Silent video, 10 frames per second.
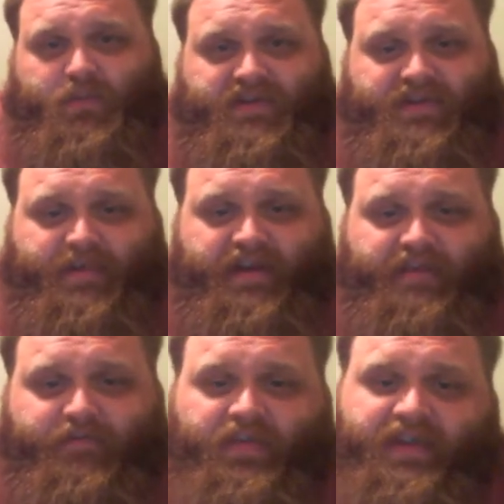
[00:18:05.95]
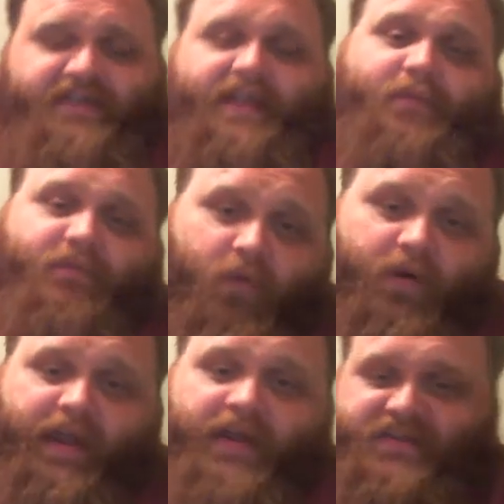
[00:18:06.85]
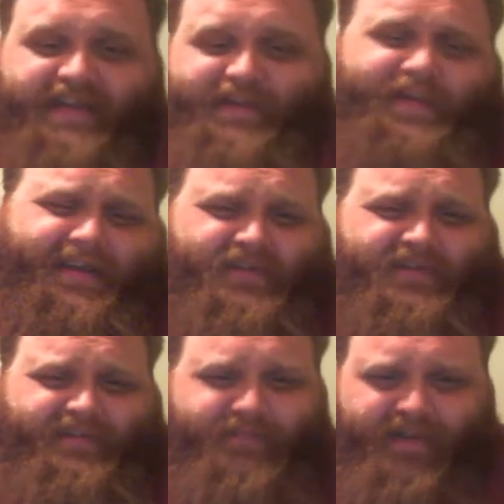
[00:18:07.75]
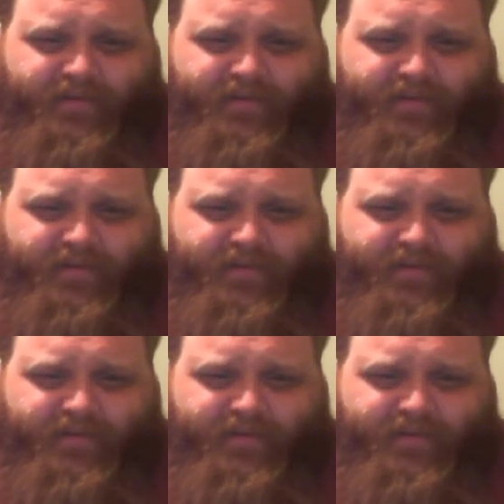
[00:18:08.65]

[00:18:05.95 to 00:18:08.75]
because I'm getting everything a day beforehand, because I don't actually,